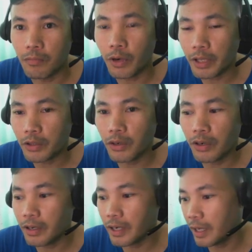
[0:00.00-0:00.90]

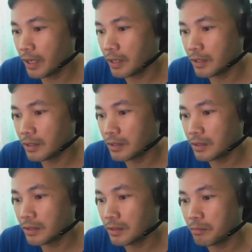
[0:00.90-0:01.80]
monitor and
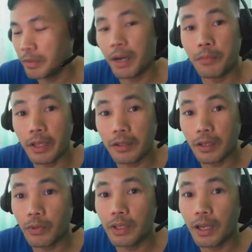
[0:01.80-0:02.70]
be
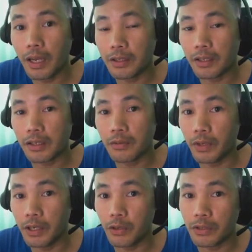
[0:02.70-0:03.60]
updated with the latest
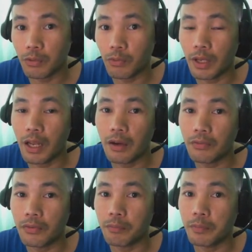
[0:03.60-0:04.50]
videos that we will
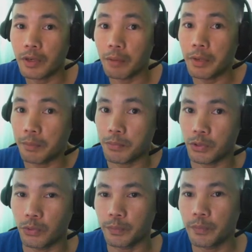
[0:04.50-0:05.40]
have coming up
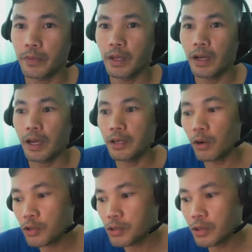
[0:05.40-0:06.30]
soon. And
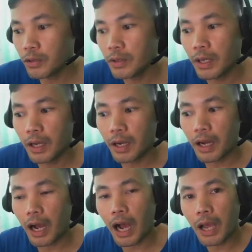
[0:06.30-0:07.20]
also
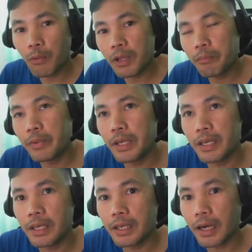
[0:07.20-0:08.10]
I will
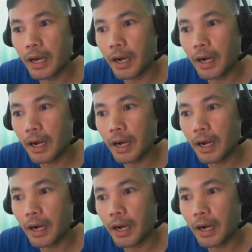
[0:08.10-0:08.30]
be